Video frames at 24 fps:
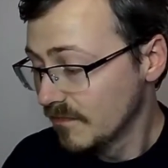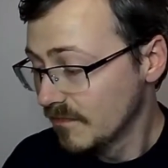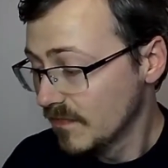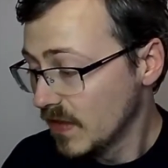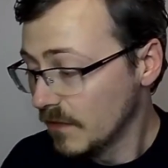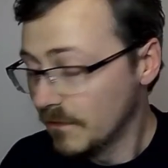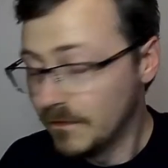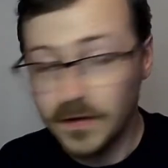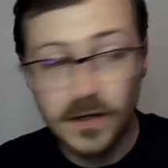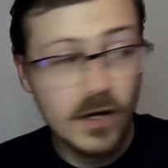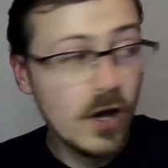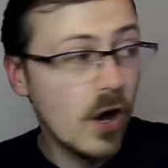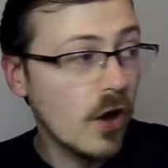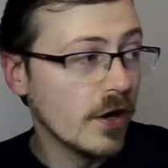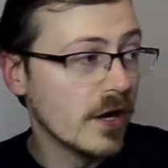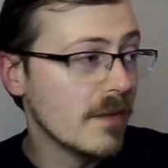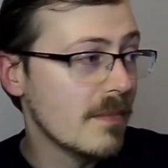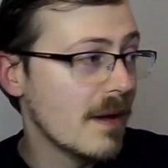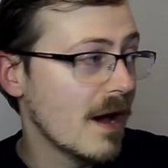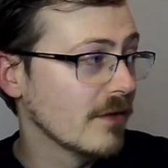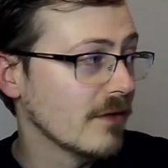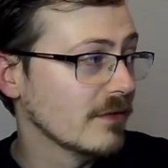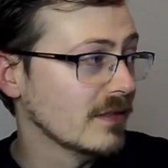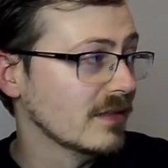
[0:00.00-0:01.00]
forgotten
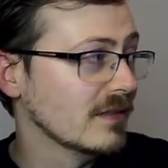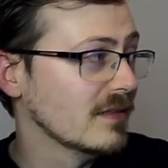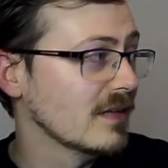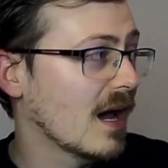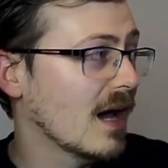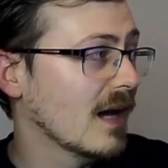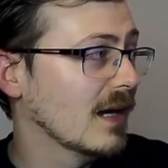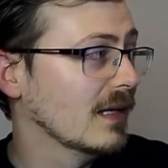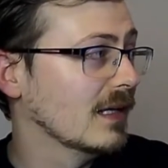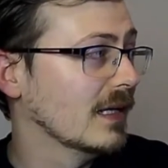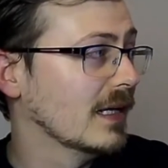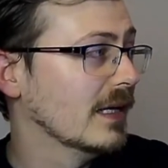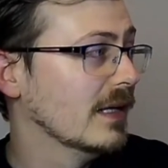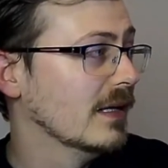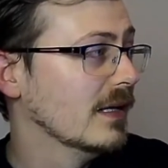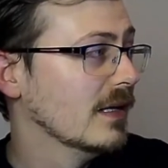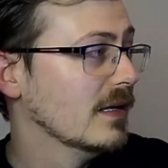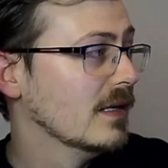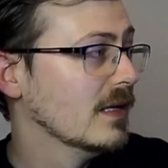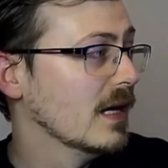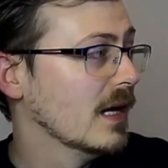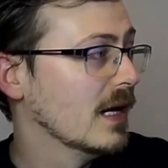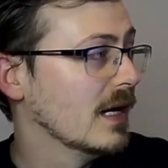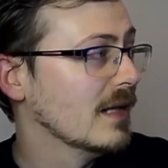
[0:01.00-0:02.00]
about entirely,
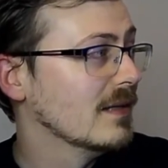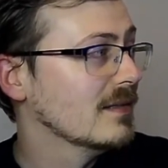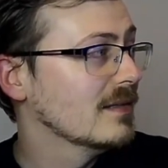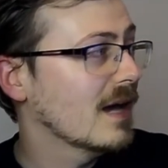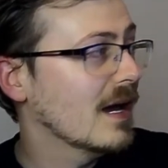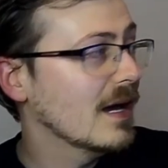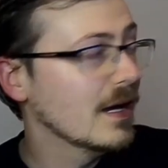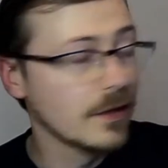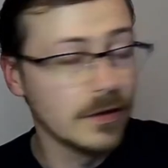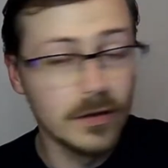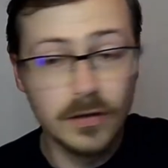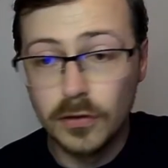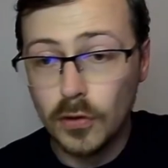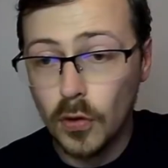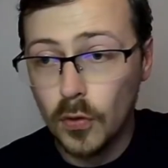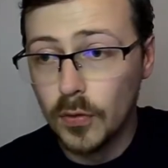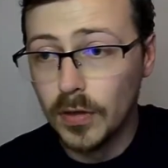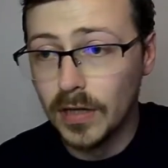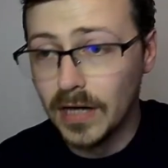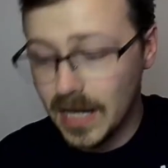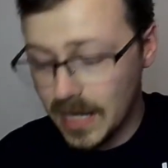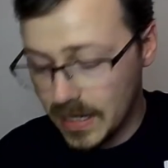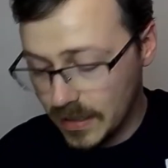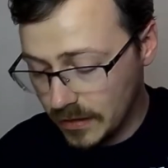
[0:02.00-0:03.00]
and entire
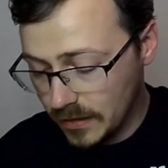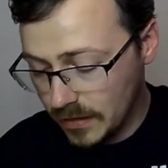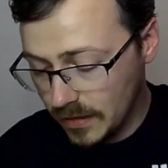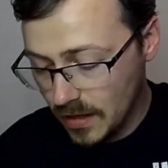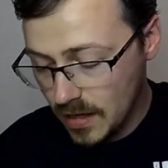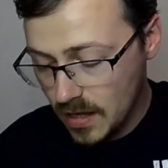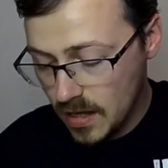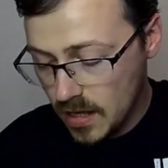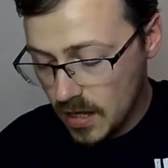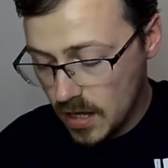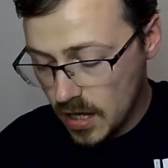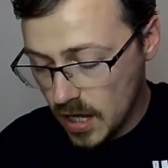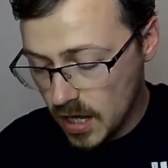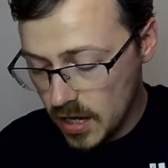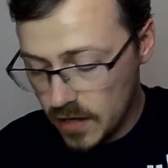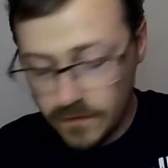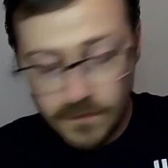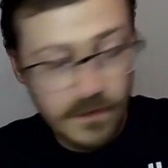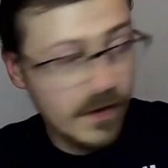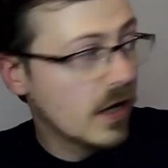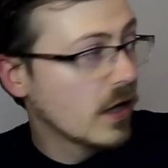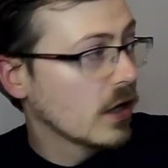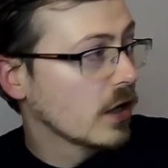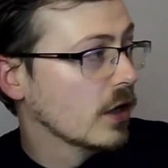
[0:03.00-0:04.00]
storylines
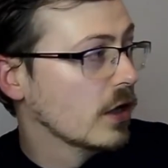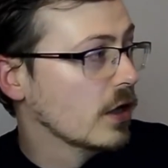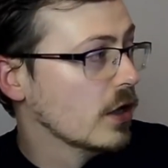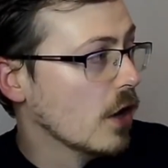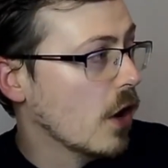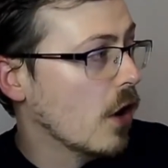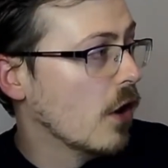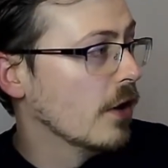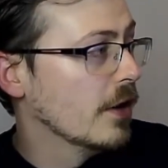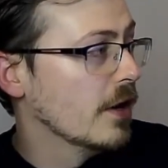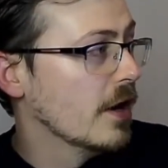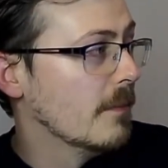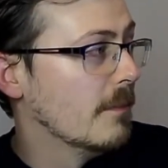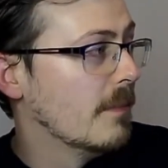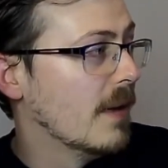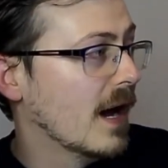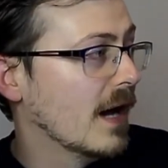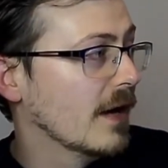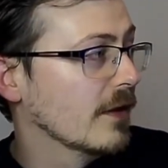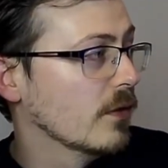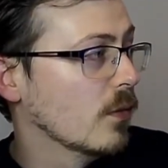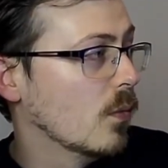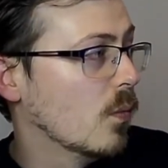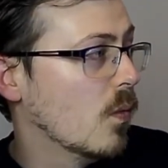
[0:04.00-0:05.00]
have gone by
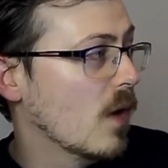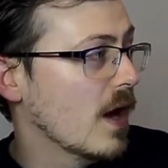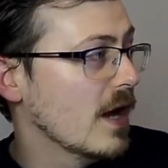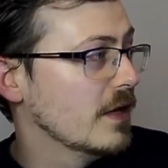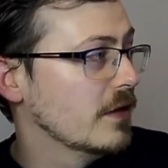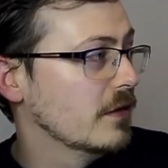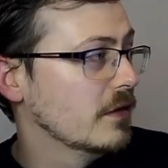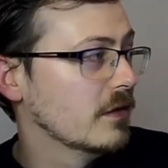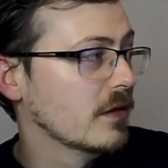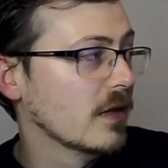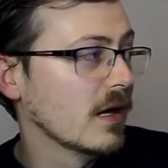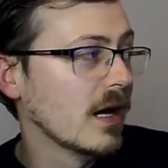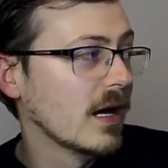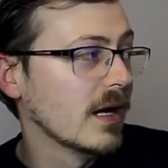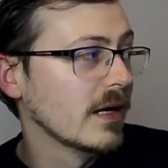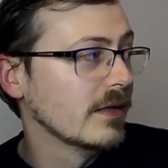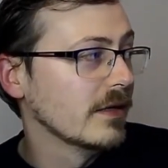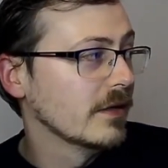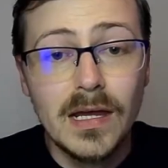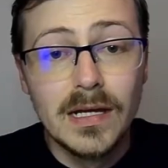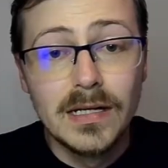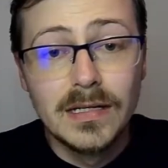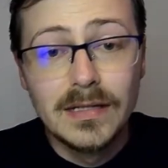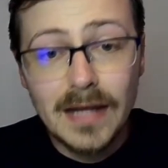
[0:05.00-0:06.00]
the wayside.
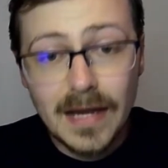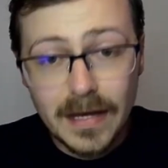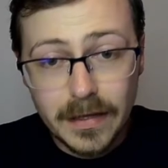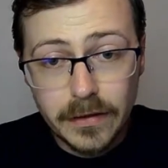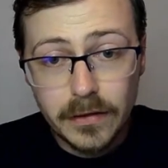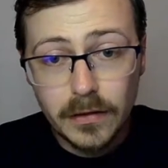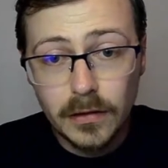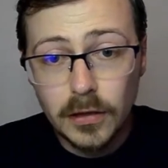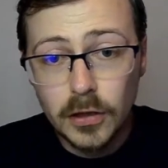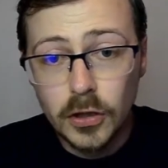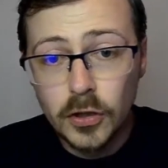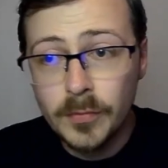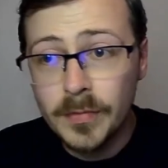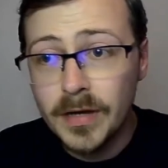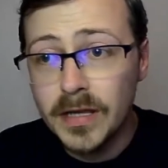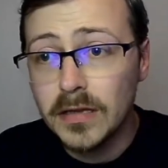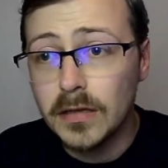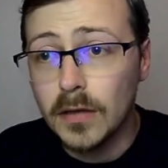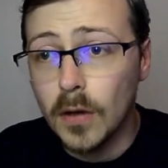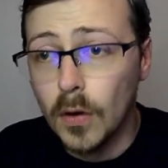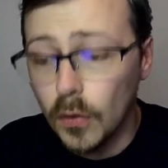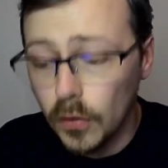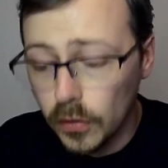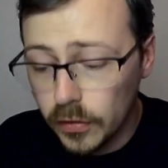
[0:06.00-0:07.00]
Dexter Lumis,
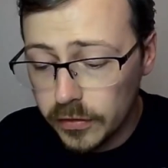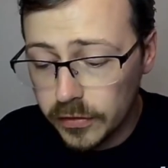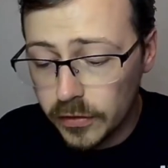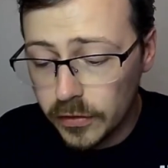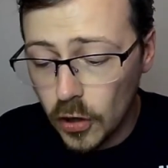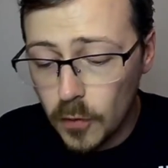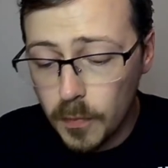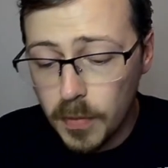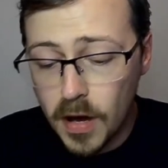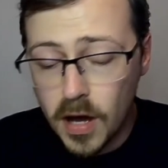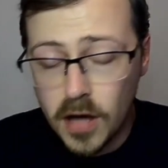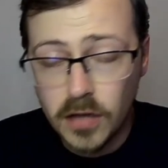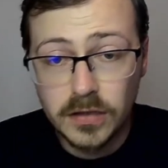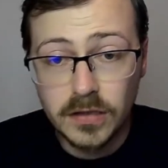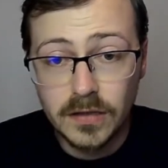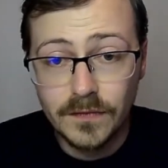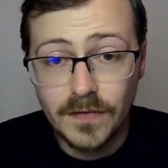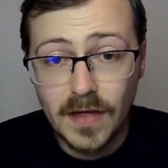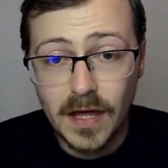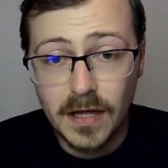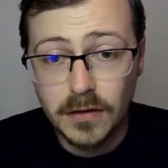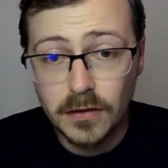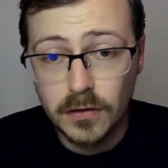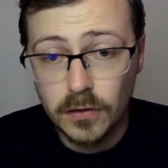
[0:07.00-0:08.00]
also part of
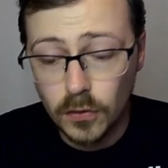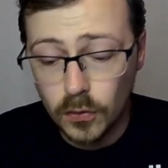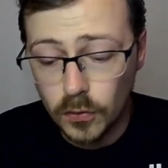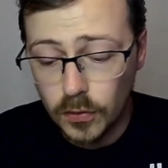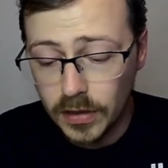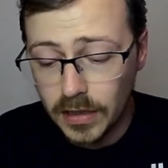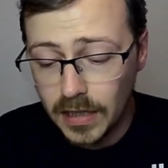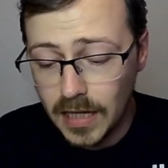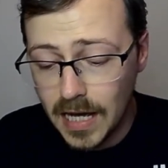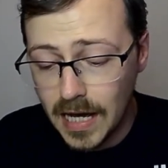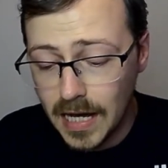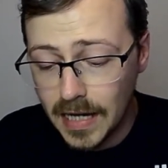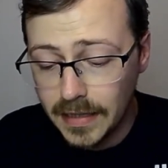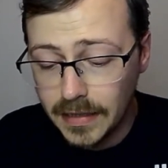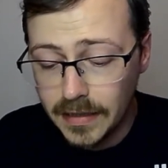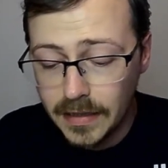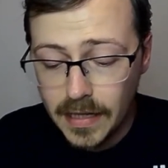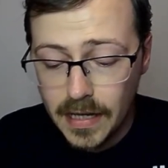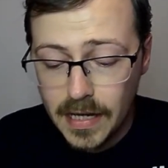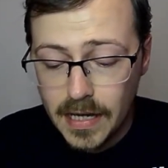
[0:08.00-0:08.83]
that storyline,